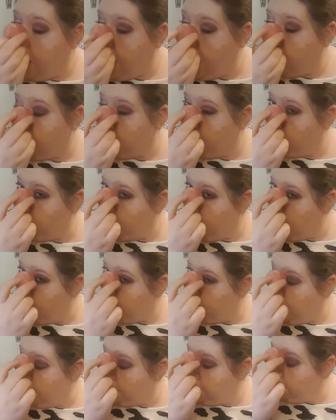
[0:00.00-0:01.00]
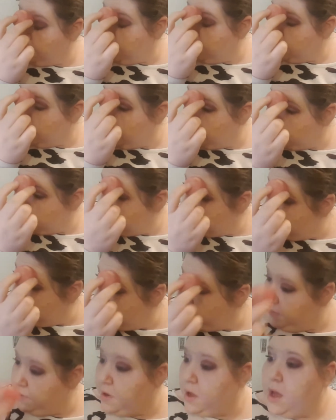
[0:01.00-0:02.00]
I literally had to take the foundation
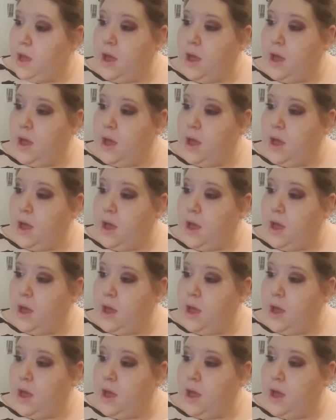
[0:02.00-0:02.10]
off,